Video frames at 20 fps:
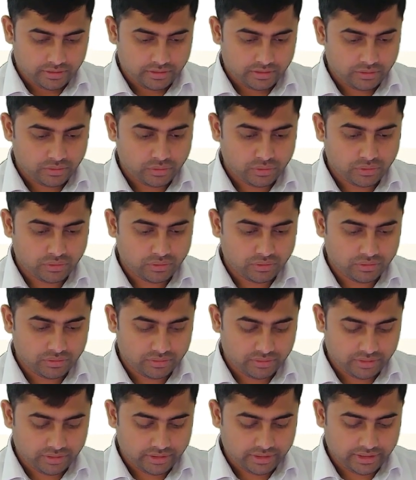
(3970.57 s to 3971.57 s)
No.
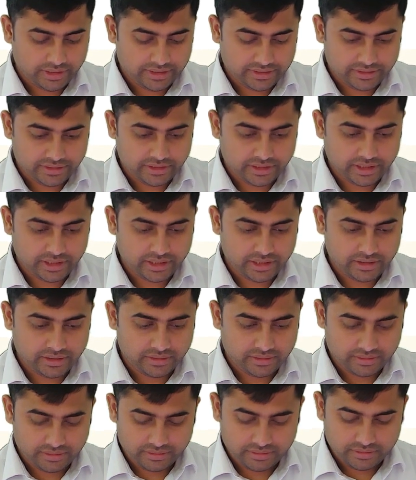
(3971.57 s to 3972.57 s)
S3,
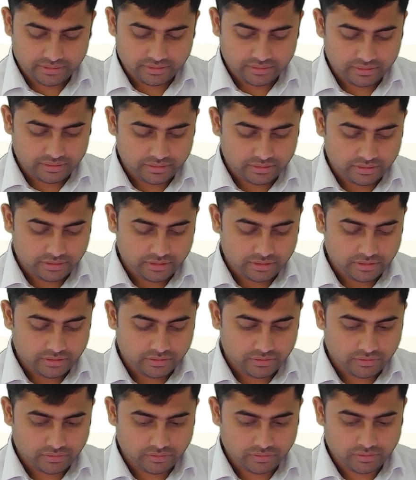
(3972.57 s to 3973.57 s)

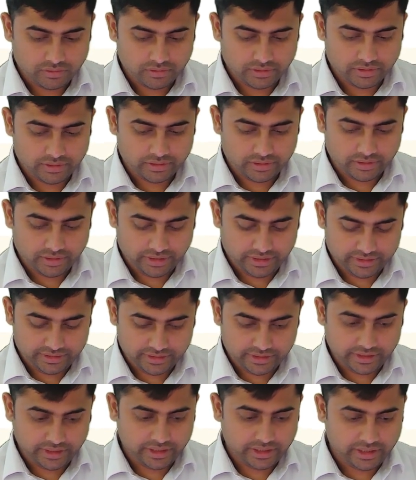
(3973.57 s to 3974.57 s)

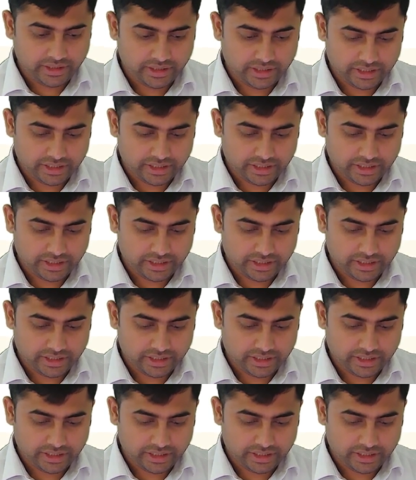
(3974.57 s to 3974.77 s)
S3,